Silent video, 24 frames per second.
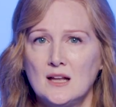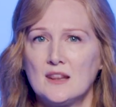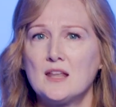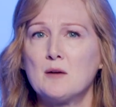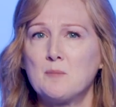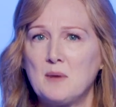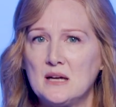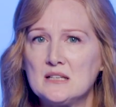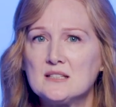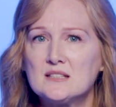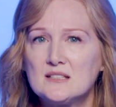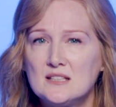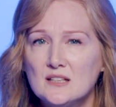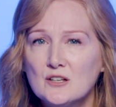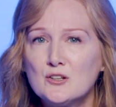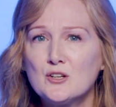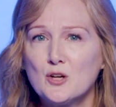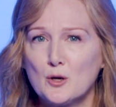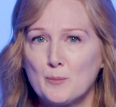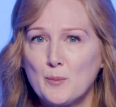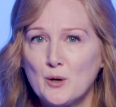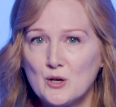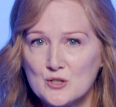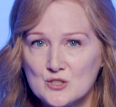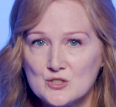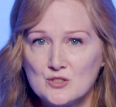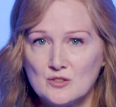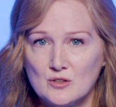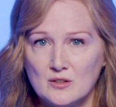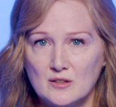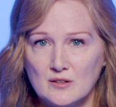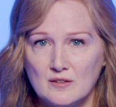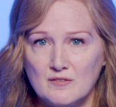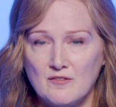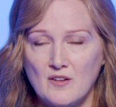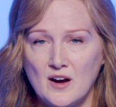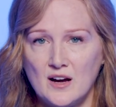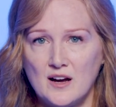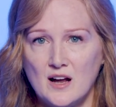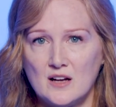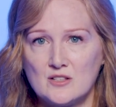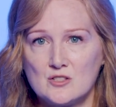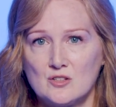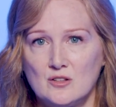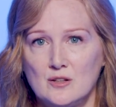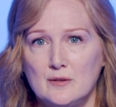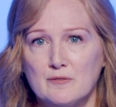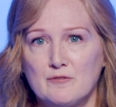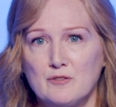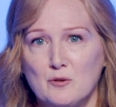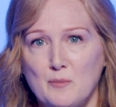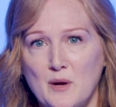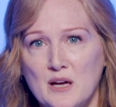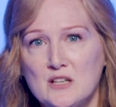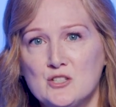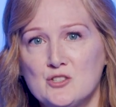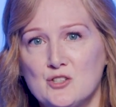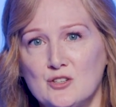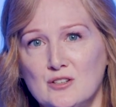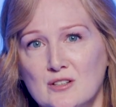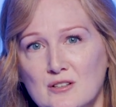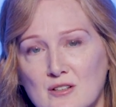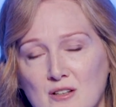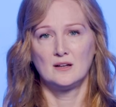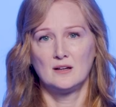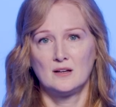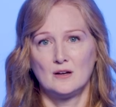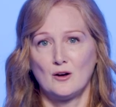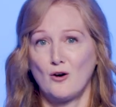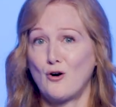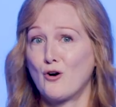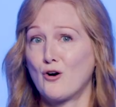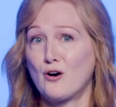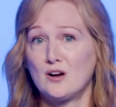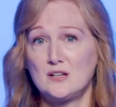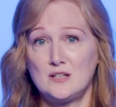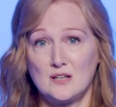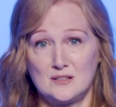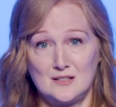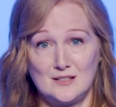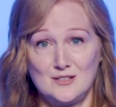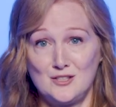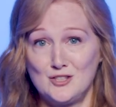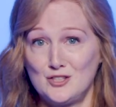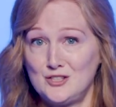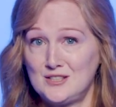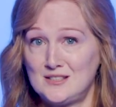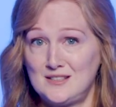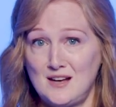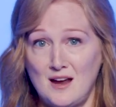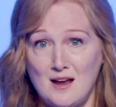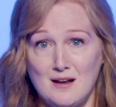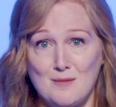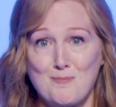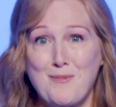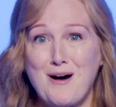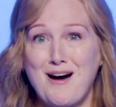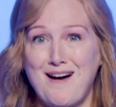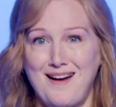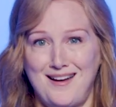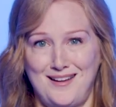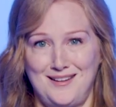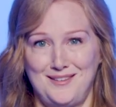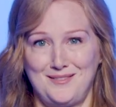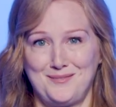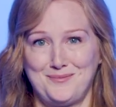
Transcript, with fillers: that may steal your personal and financial information. Aura doesn't just stand by.